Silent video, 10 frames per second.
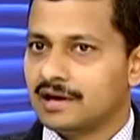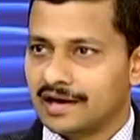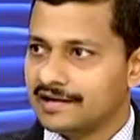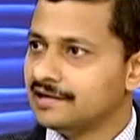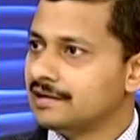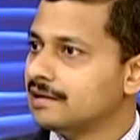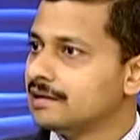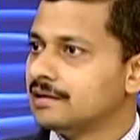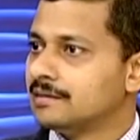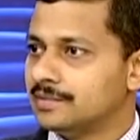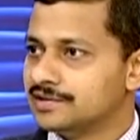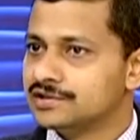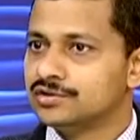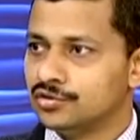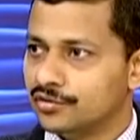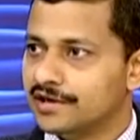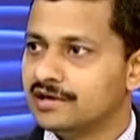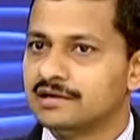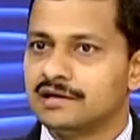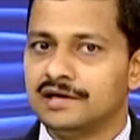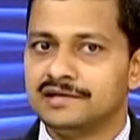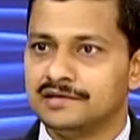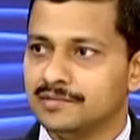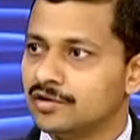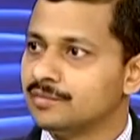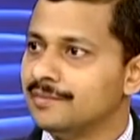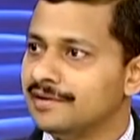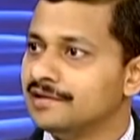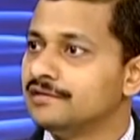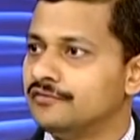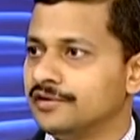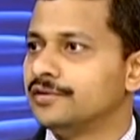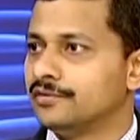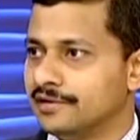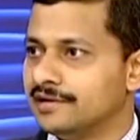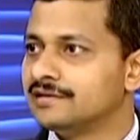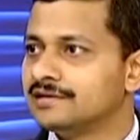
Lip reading: ideal person to donate and she may not be mentally fit to donate.